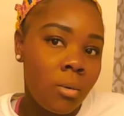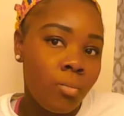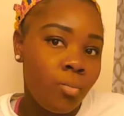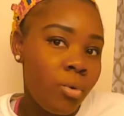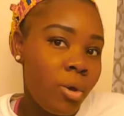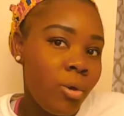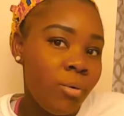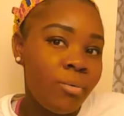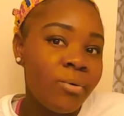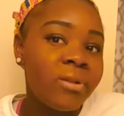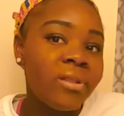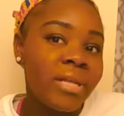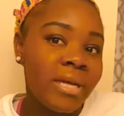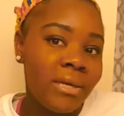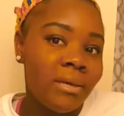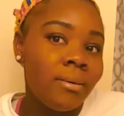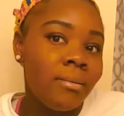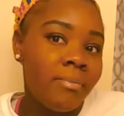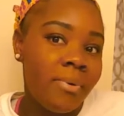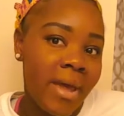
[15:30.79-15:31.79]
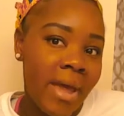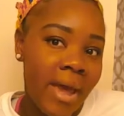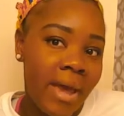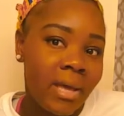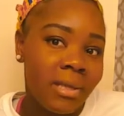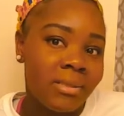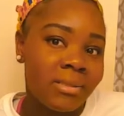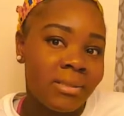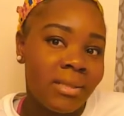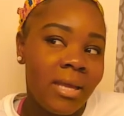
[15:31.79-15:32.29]
we will let him
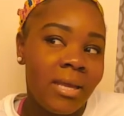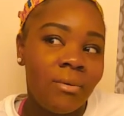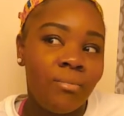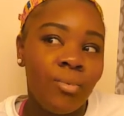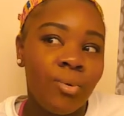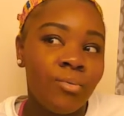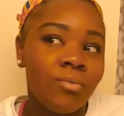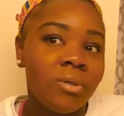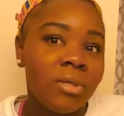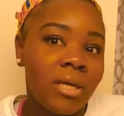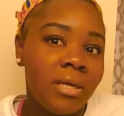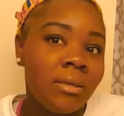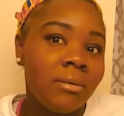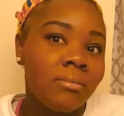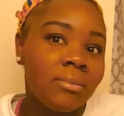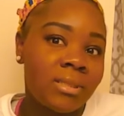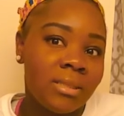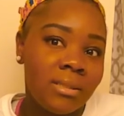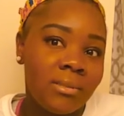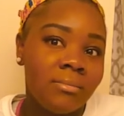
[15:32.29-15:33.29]
pass. Like, we will let him